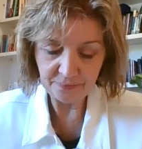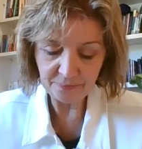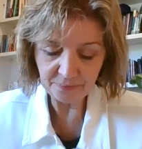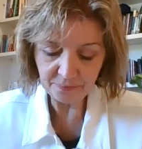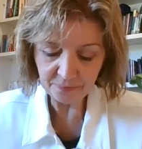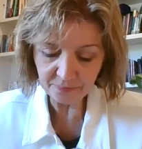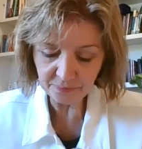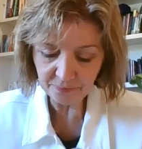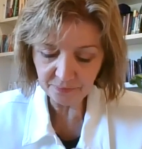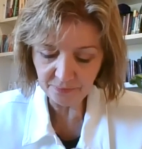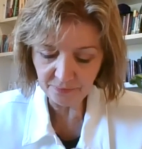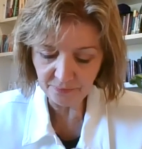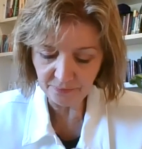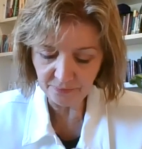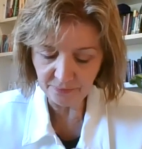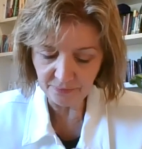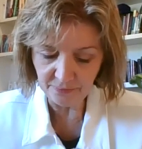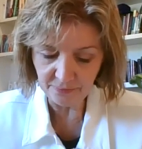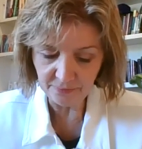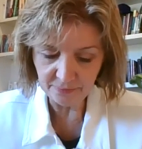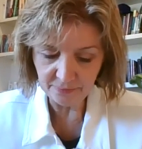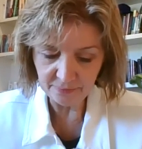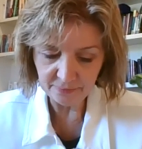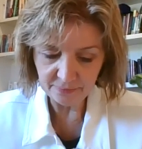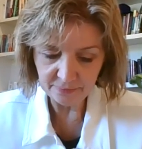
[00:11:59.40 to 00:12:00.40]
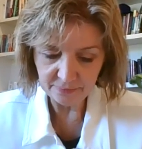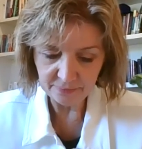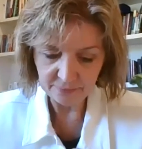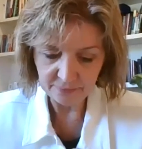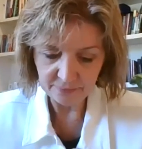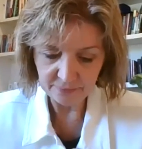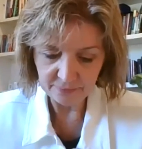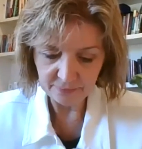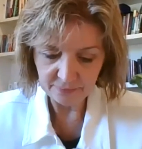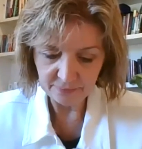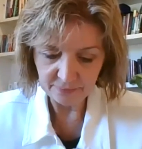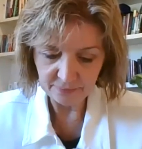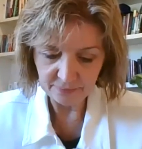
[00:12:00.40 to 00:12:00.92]

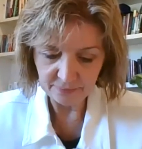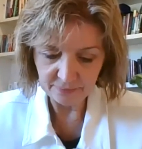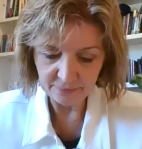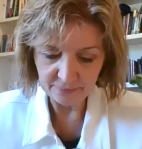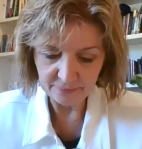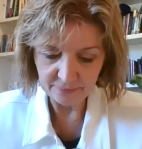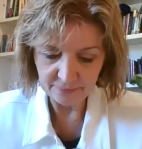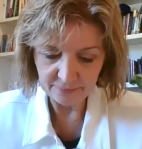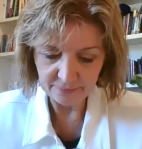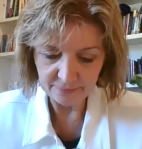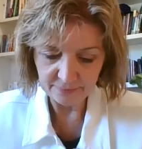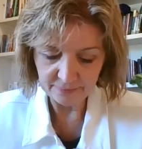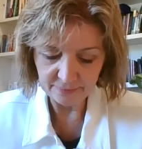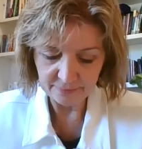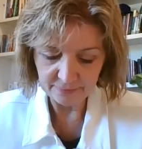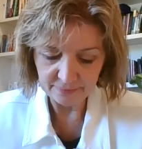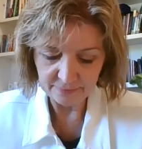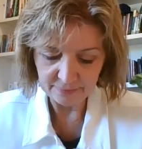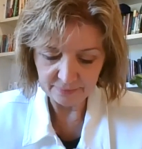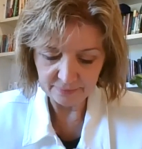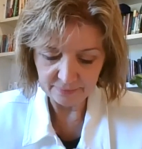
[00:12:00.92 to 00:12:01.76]
Nobody speaks.